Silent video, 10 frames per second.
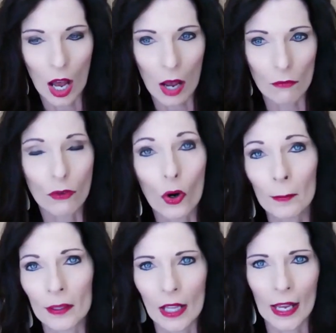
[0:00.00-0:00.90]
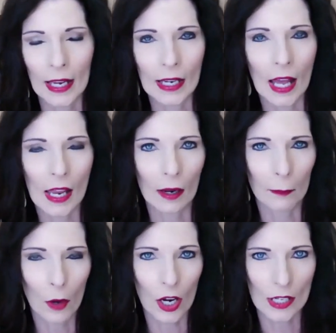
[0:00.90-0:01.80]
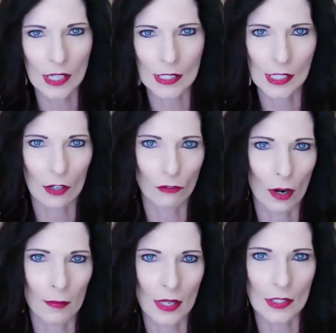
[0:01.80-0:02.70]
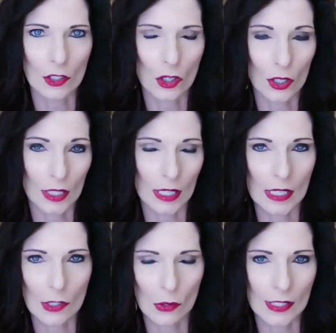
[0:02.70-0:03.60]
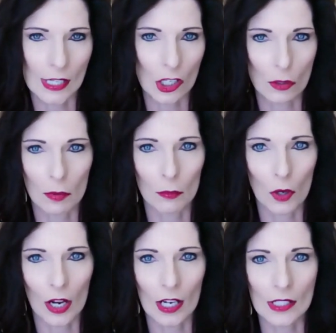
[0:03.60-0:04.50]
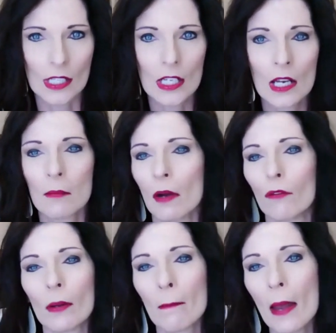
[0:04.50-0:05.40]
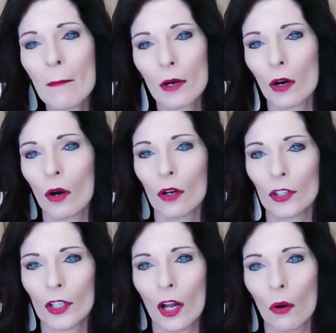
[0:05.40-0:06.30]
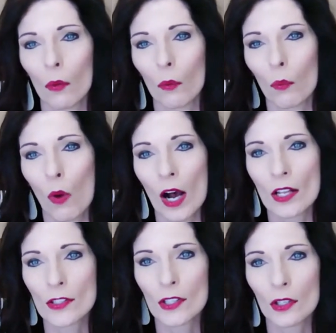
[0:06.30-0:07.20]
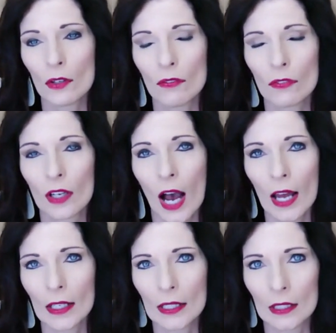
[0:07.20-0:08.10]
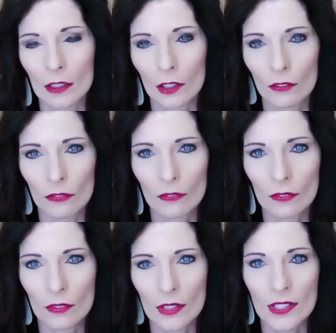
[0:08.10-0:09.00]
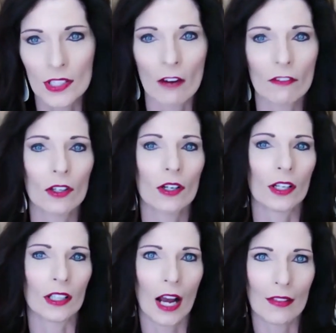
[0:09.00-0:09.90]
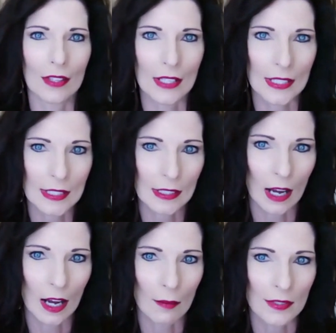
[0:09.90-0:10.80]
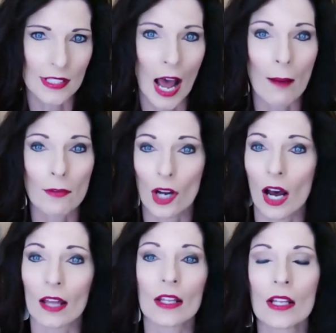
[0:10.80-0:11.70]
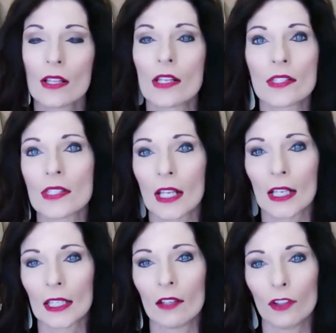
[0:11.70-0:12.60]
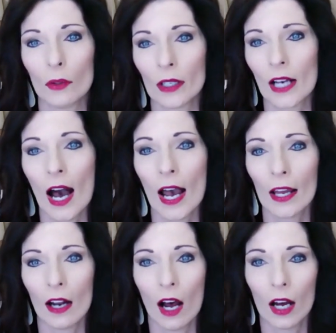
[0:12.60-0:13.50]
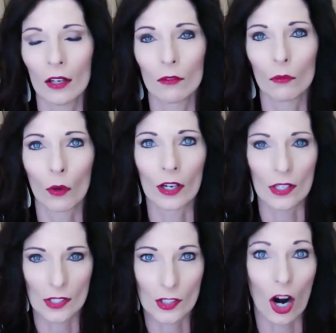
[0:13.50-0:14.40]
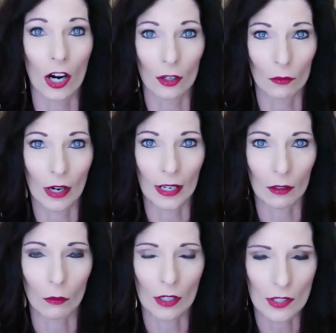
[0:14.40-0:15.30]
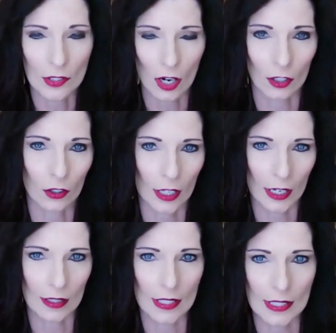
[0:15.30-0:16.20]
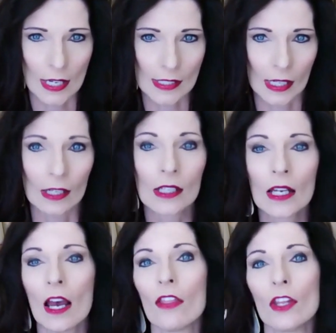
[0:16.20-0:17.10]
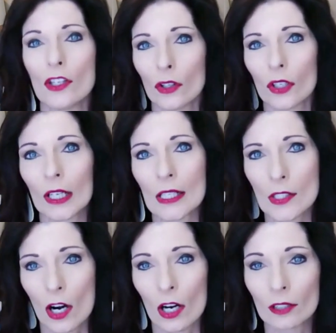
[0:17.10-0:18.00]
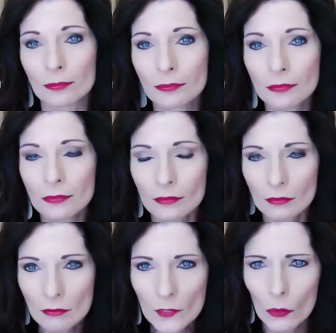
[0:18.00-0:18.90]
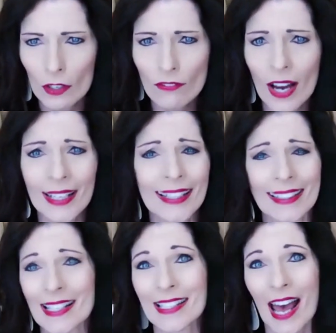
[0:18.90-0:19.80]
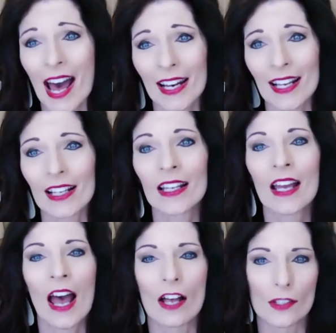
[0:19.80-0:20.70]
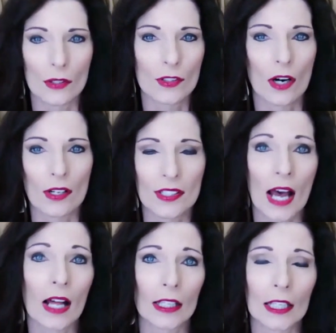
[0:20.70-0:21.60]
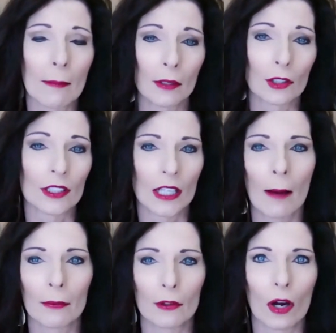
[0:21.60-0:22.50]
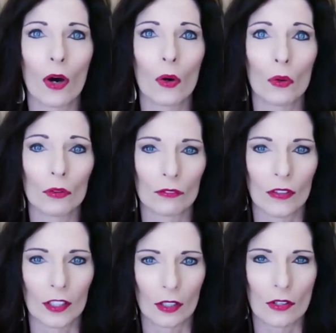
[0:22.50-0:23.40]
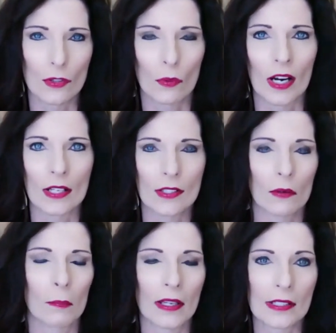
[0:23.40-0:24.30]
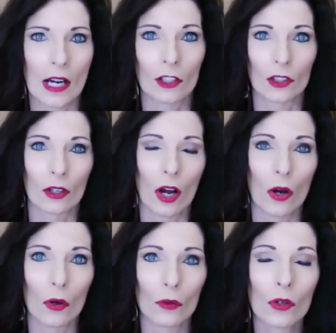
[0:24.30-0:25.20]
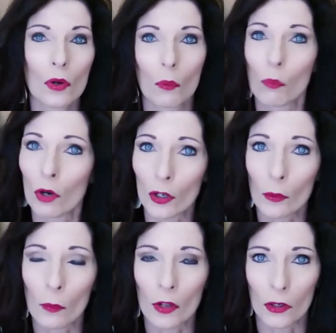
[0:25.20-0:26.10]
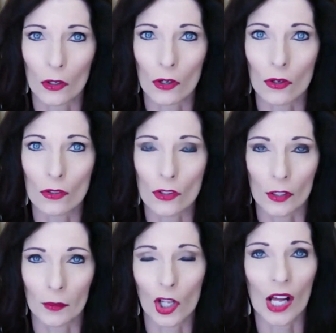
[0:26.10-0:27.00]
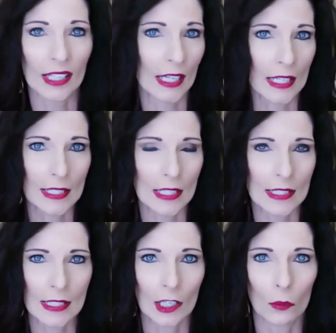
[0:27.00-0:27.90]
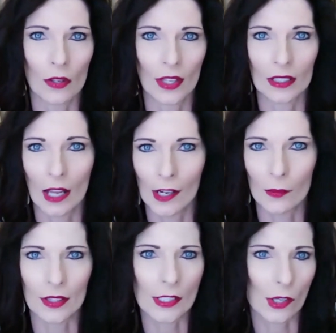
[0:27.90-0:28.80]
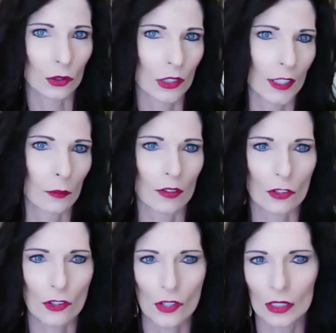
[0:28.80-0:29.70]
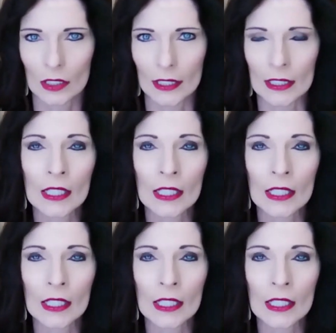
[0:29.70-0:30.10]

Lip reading: formulate a product idea from this and turn it into a tangible product? But remember, once you've discovered and gotten this snapshot, this is going to give you a guide on where to start, right? Where to start creating this idea. And then you're going to start refining this data as you start selling and building up your own figures, right? So based on your own work with your dream clients and seeing what they like, what they don't like, where they're struggling,